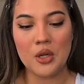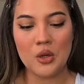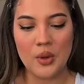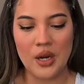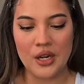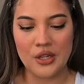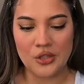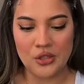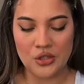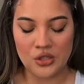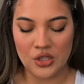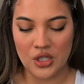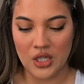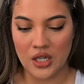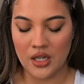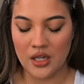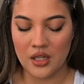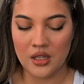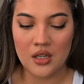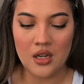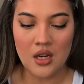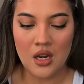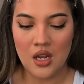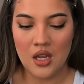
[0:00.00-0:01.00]

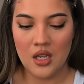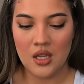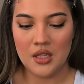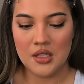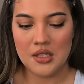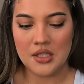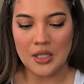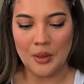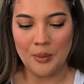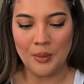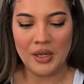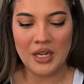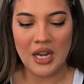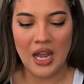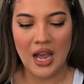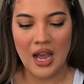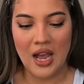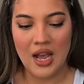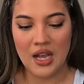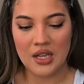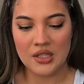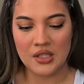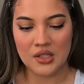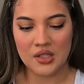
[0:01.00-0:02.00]
question. Someone
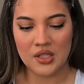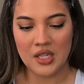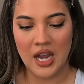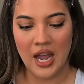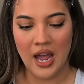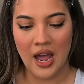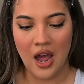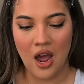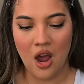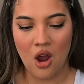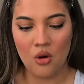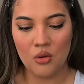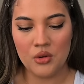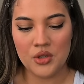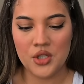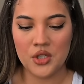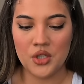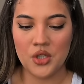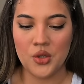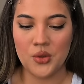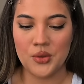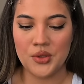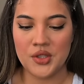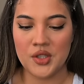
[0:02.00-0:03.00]
asked, how do
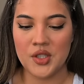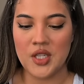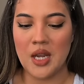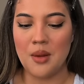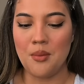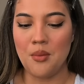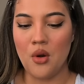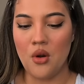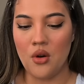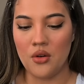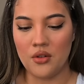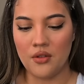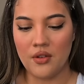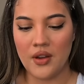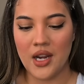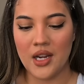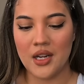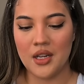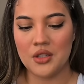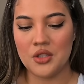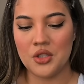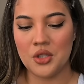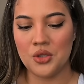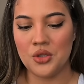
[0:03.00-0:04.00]
you stay
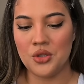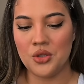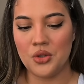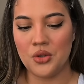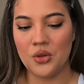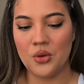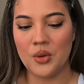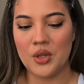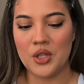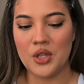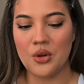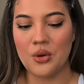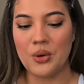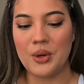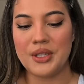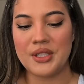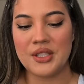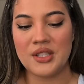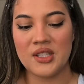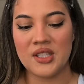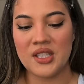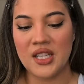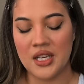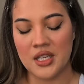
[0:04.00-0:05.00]
motivated to do your
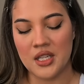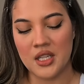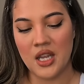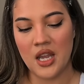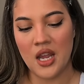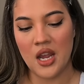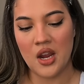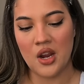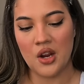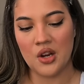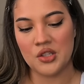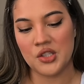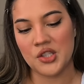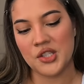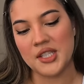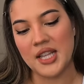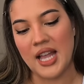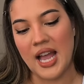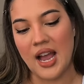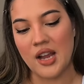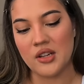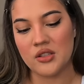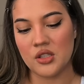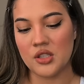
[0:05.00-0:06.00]
skincare
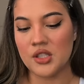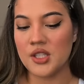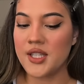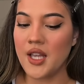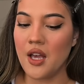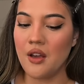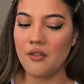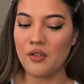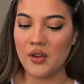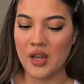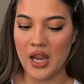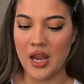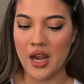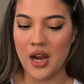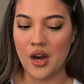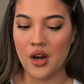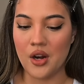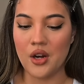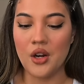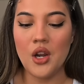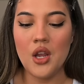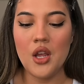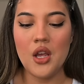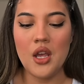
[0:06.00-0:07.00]
/
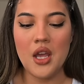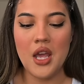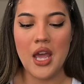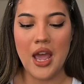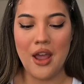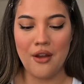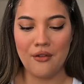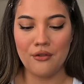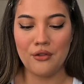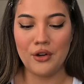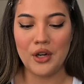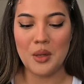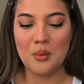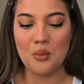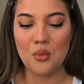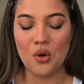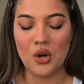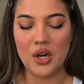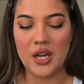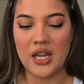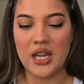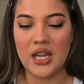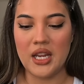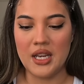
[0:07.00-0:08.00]
self-care every
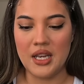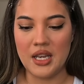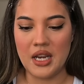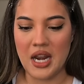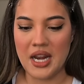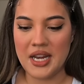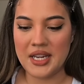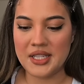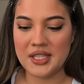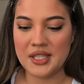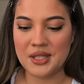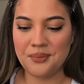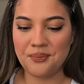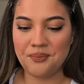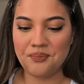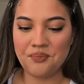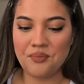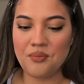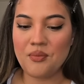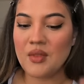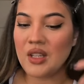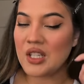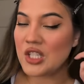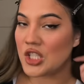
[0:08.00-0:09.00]
morning and night?
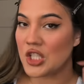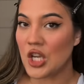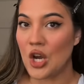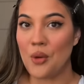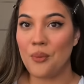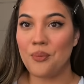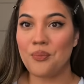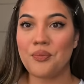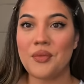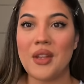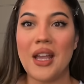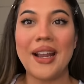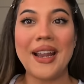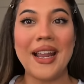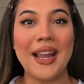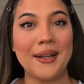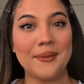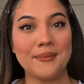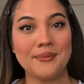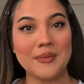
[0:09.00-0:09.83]
So again,